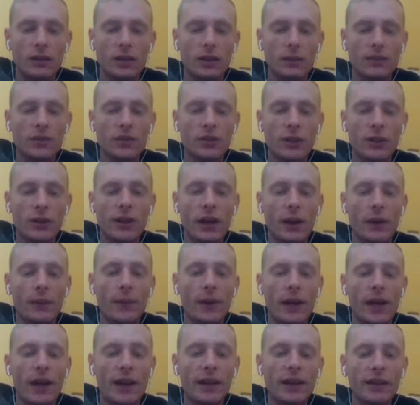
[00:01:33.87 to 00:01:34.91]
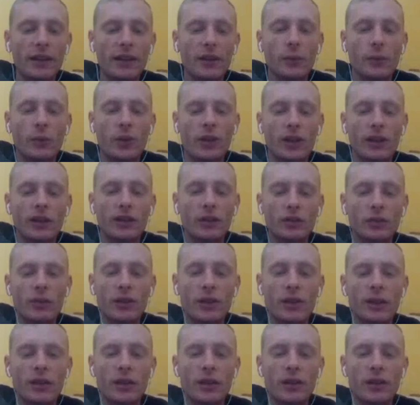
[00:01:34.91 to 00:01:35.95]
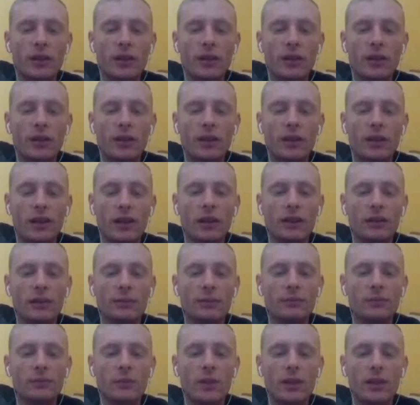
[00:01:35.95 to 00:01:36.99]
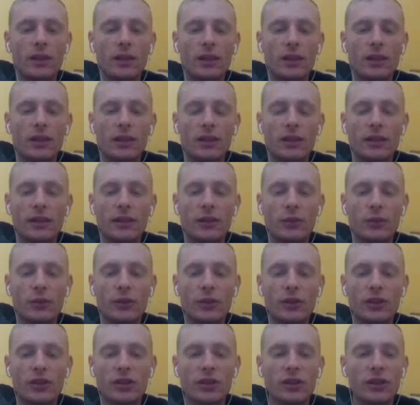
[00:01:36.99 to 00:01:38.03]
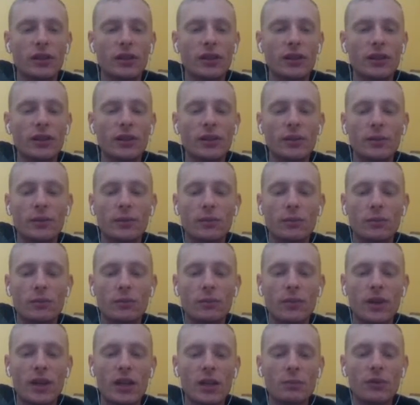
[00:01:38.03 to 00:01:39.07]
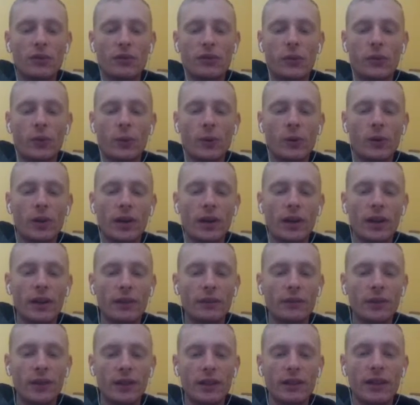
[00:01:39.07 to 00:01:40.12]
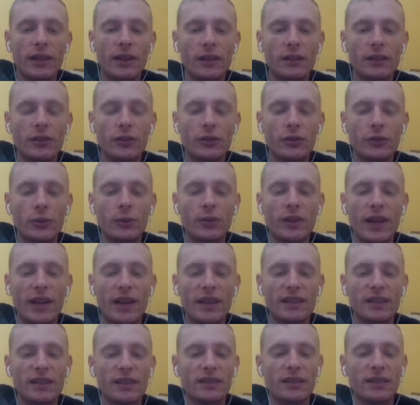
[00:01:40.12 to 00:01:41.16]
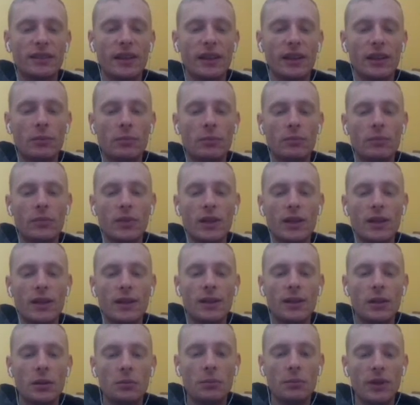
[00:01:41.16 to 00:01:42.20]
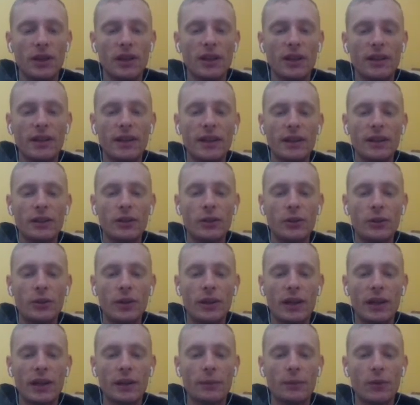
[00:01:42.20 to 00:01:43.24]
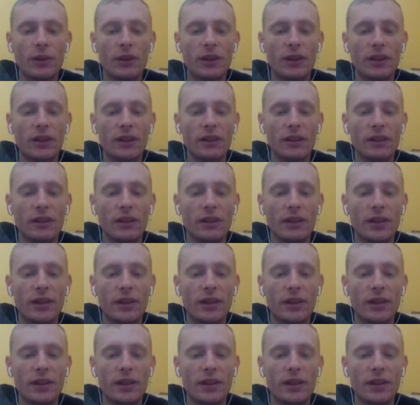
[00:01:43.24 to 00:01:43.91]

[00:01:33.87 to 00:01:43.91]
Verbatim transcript: So yeah, well, I didn't work on this run at all. This was made before I really got into tasking this game, but now I'm working.